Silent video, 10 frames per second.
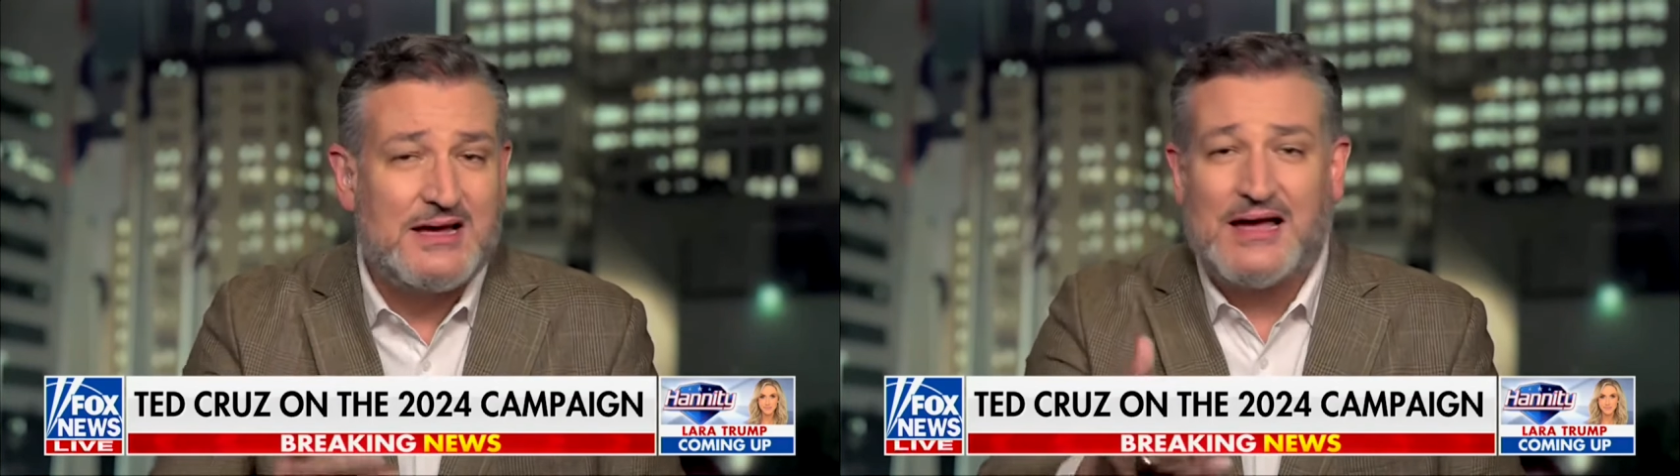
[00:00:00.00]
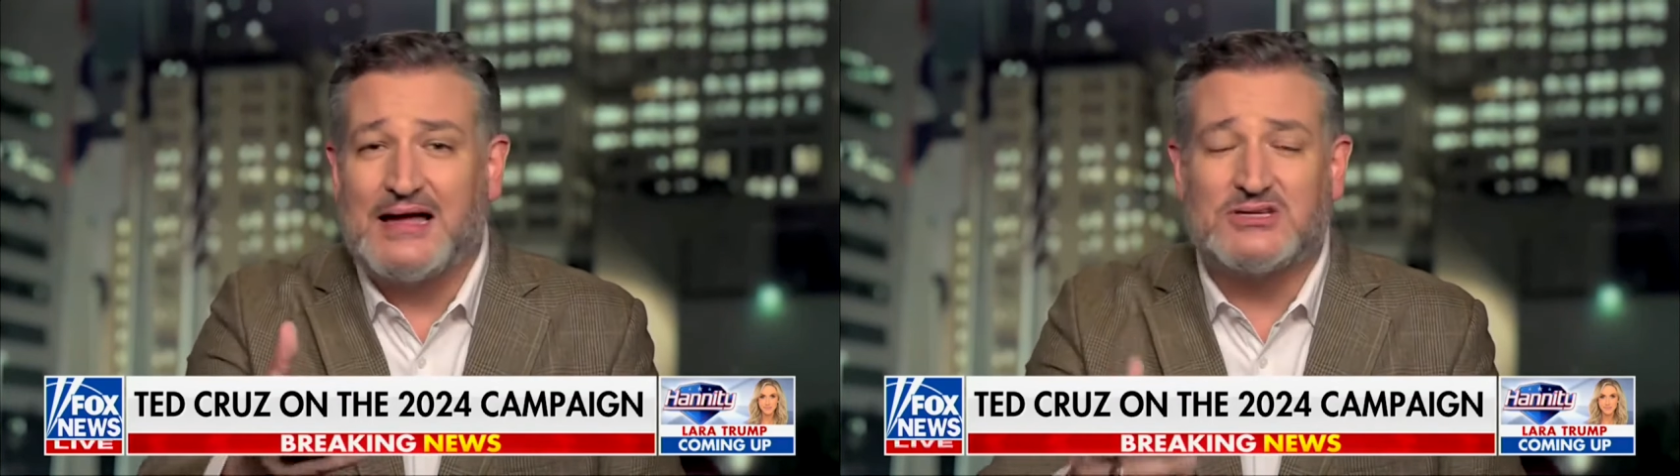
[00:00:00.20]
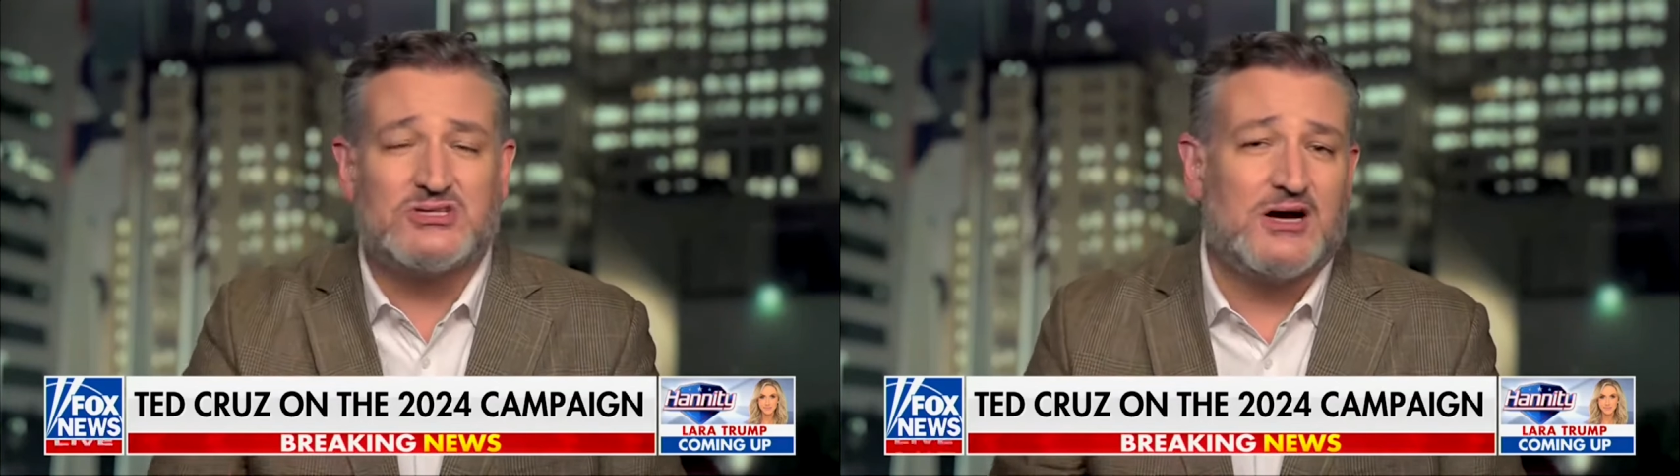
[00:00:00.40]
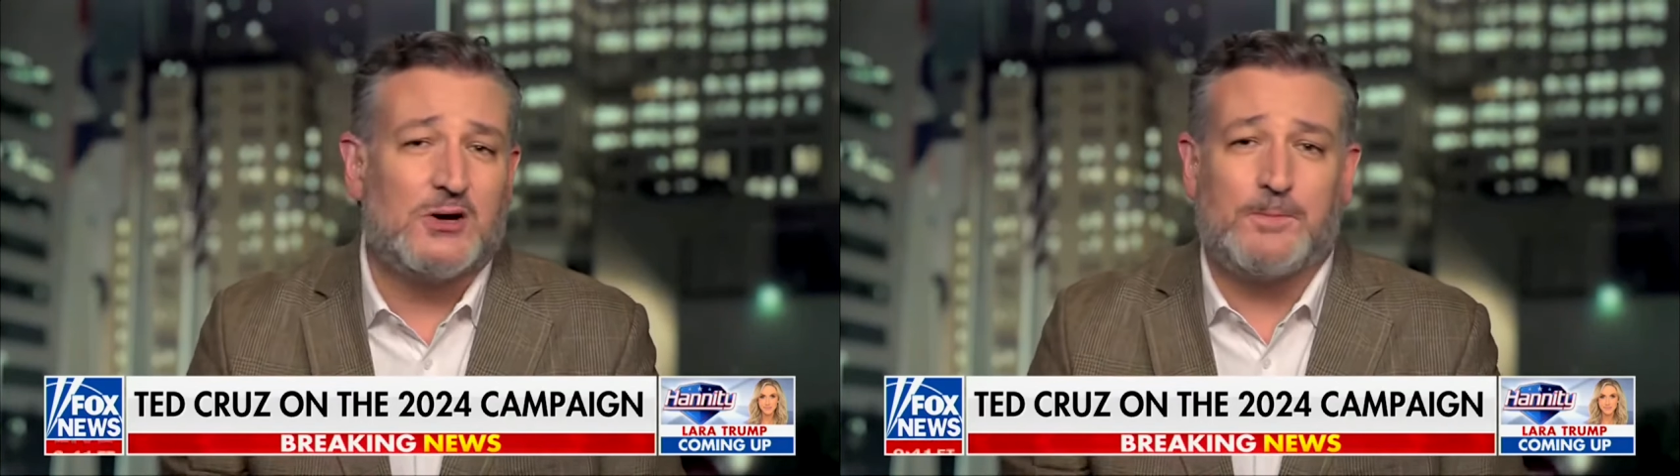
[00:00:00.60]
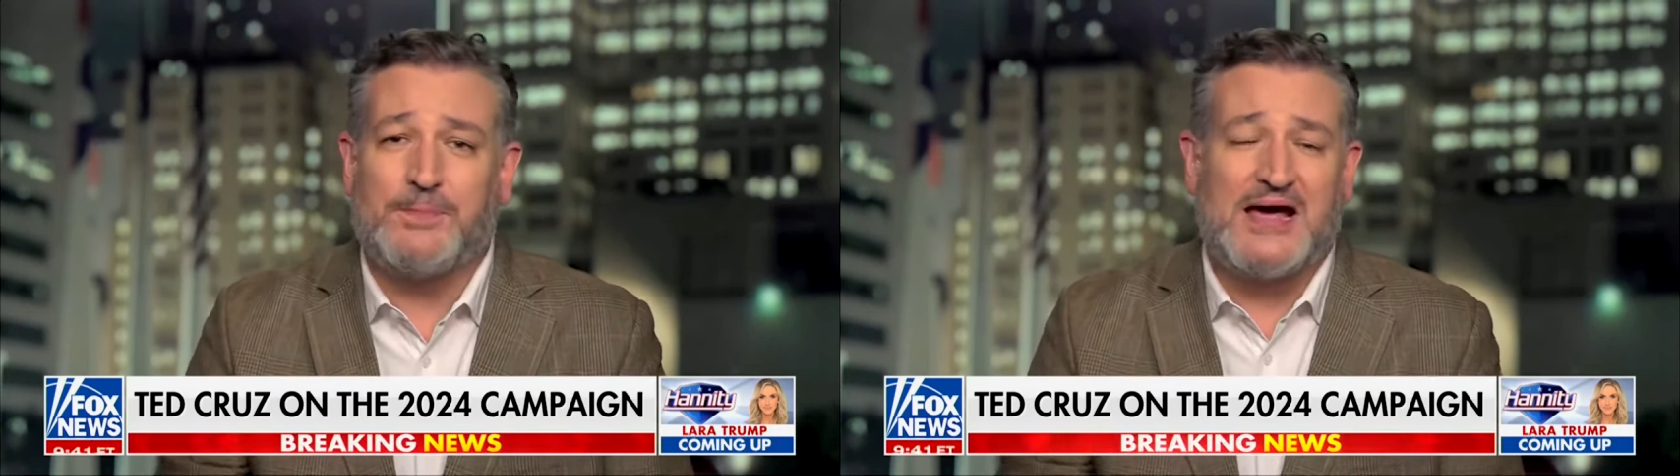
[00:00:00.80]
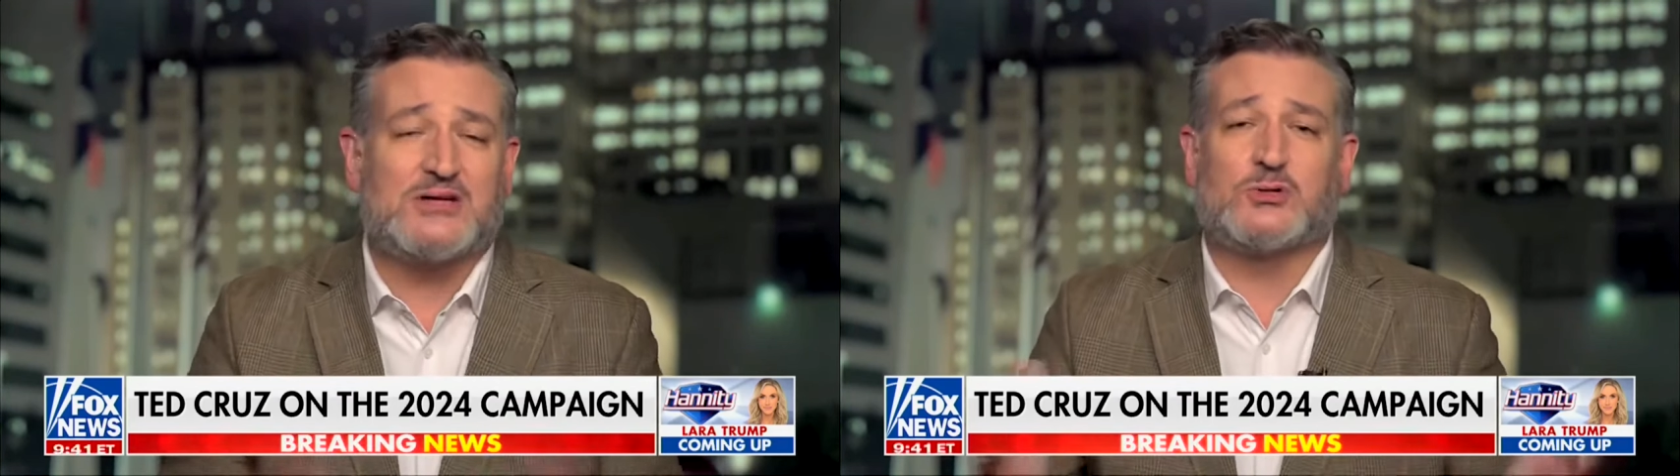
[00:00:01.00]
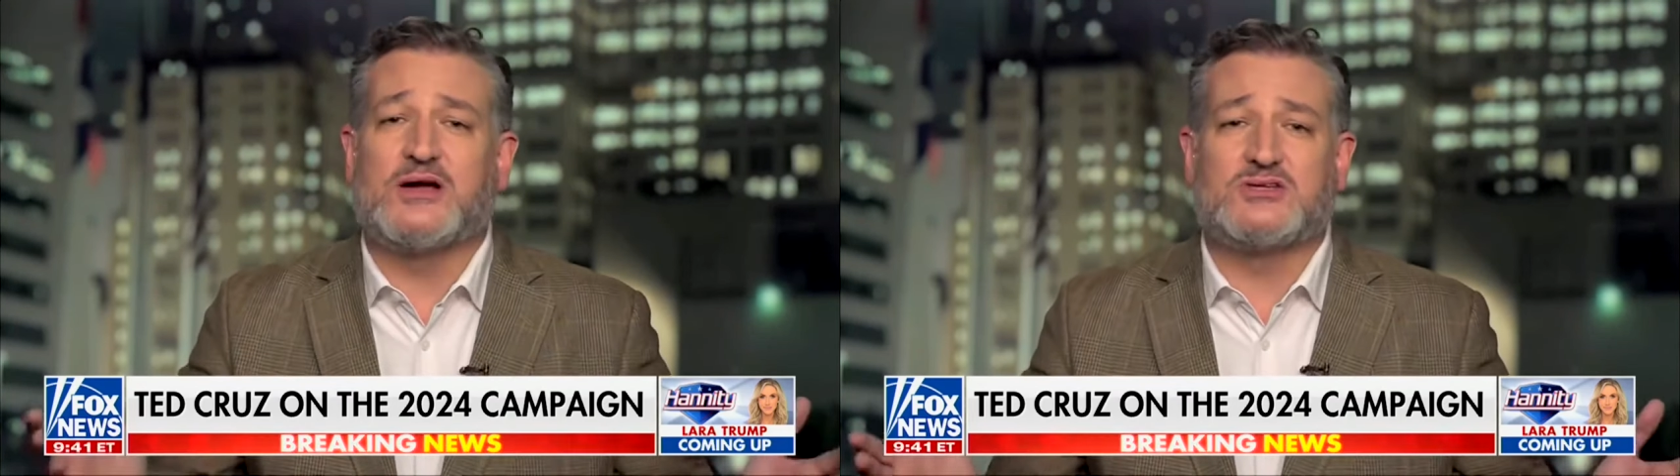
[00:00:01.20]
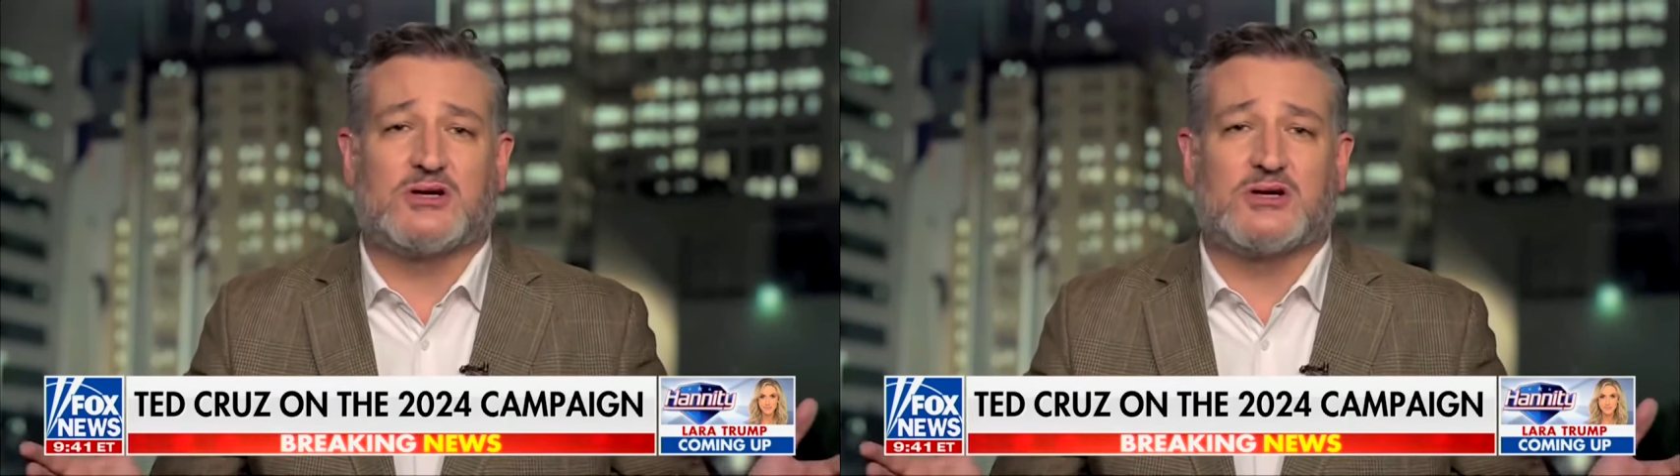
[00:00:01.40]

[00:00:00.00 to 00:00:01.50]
And so, patriots